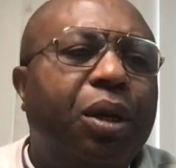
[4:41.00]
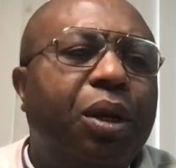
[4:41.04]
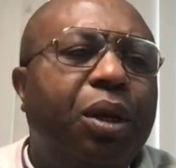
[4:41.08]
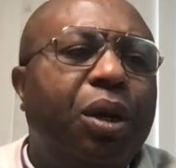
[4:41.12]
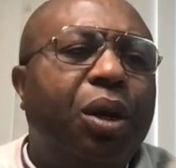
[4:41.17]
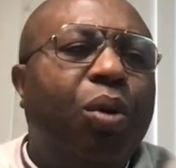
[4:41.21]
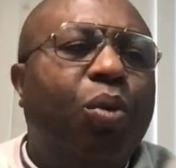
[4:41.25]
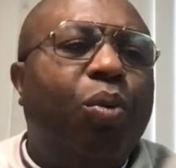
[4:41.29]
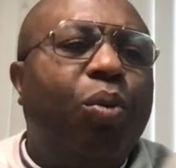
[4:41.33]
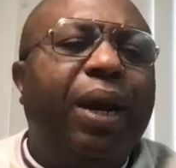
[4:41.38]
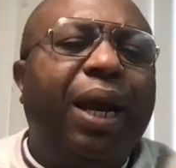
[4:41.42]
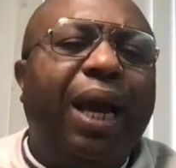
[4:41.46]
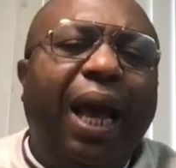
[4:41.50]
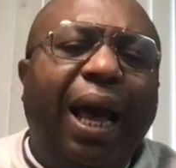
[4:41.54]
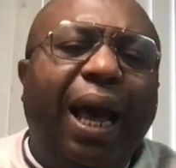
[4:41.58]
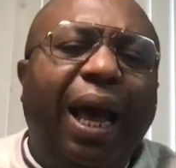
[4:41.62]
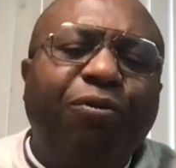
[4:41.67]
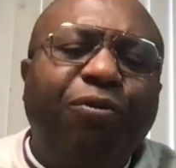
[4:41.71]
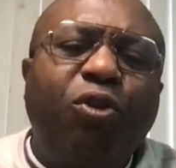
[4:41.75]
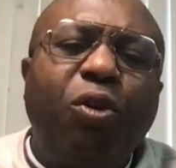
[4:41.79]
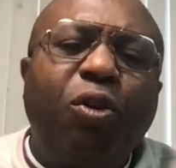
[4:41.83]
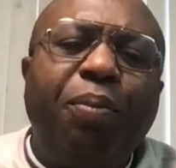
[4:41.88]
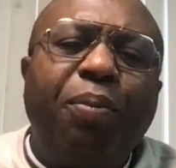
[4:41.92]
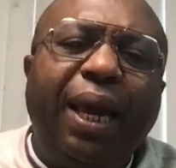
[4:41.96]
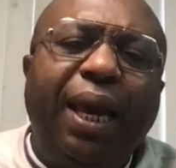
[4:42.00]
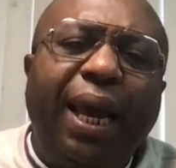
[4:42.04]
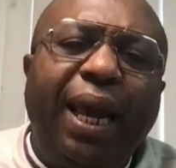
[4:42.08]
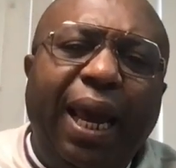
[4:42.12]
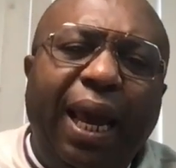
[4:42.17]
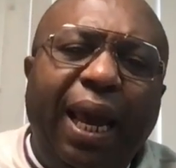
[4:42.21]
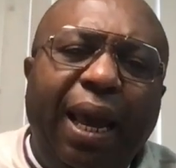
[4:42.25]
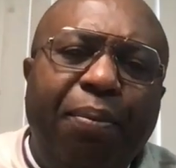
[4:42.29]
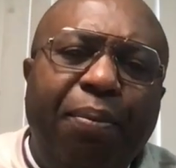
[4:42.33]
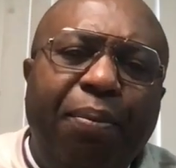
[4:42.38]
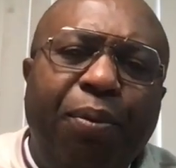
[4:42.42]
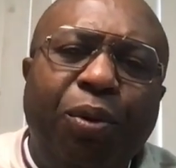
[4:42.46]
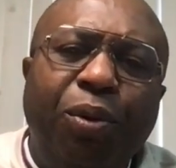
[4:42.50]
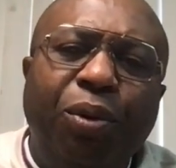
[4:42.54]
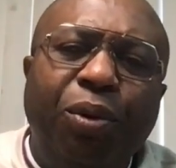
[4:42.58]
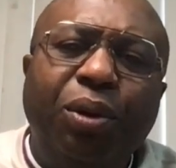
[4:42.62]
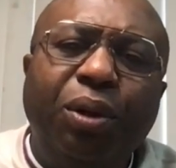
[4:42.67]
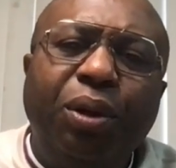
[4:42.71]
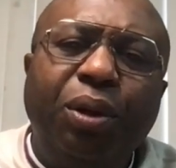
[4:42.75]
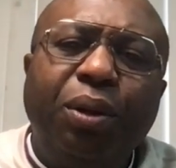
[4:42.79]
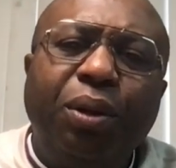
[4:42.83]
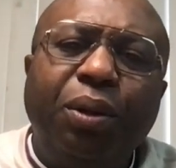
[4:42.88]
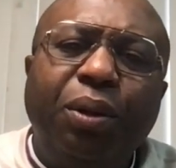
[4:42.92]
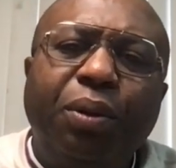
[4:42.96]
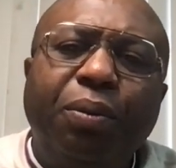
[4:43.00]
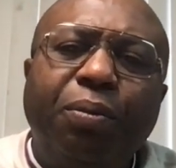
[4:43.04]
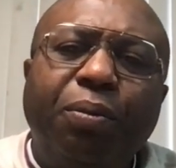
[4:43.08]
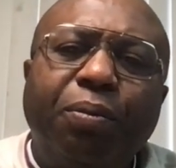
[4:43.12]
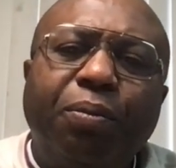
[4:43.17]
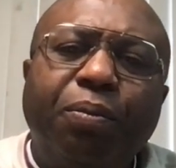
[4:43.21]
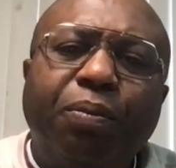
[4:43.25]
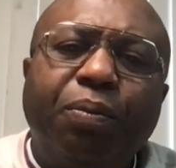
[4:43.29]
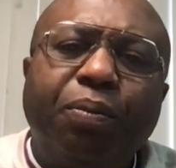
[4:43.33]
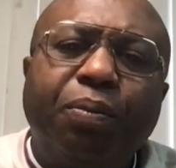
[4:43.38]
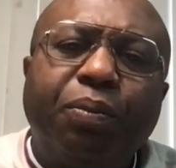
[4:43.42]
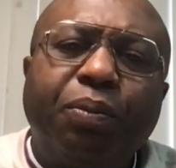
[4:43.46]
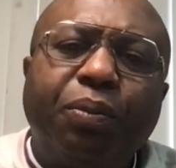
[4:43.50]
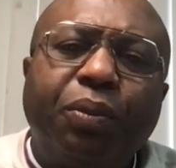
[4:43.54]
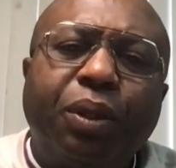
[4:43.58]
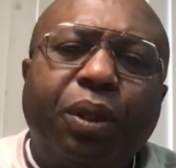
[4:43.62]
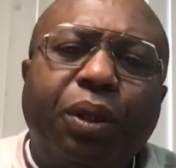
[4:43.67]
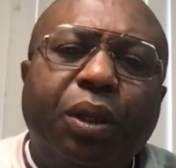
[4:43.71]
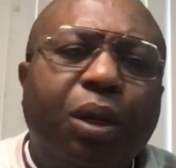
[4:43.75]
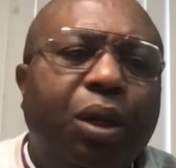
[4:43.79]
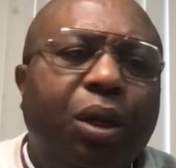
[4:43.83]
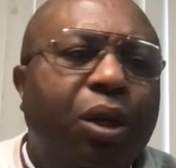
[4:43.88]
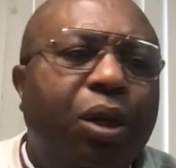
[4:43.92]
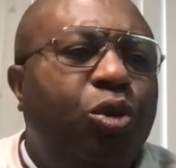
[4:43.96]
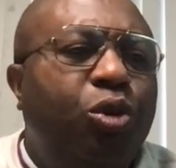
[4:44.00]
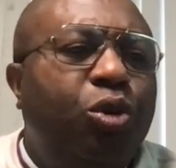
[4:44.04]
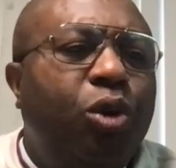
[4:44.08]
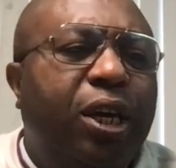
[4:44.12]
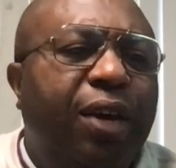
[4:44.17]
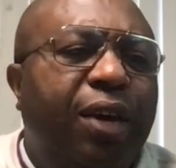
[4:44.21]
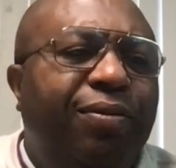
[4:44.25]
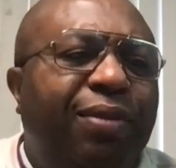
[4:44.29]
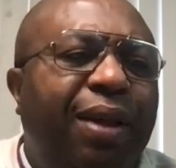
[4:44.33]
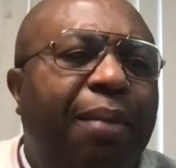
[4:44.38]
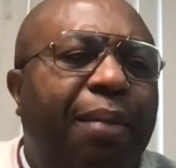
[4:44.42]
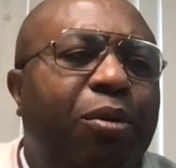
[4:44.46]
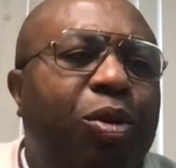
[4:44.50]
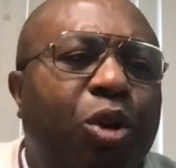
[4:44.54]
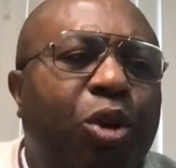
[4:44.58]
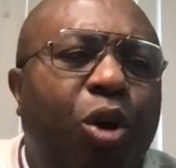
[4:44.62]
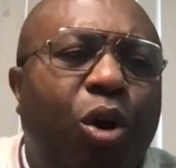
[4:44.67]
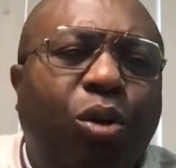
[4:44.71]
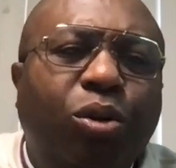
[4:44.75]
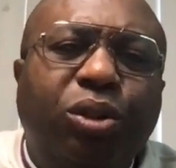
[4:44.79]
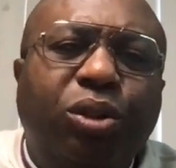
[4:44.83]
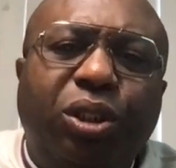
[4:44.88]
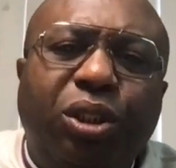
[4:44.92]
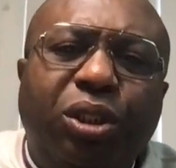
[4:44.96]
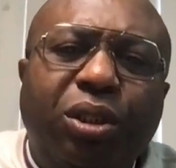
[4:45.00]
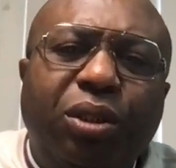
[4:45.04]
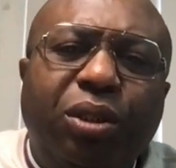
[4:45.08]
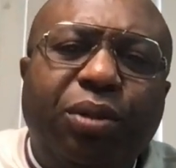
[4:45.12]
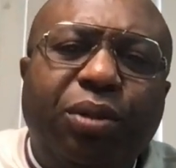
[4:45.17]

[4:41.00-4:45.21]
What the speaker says: We have to be able to give them loans